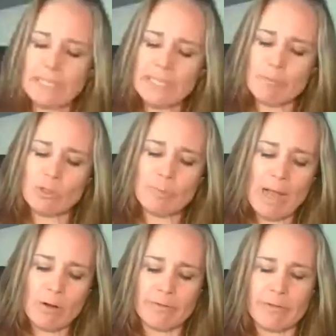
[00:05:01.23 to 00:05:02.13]
the most
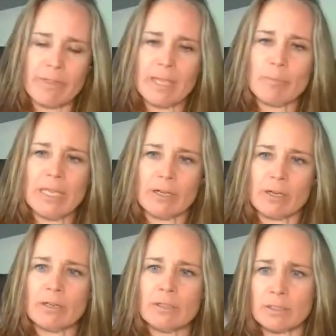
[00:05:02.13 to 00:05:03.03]
powerful thing,
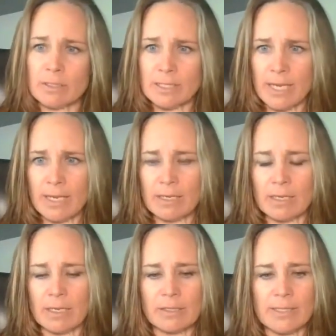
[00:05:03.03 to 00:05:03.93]
Peter, to take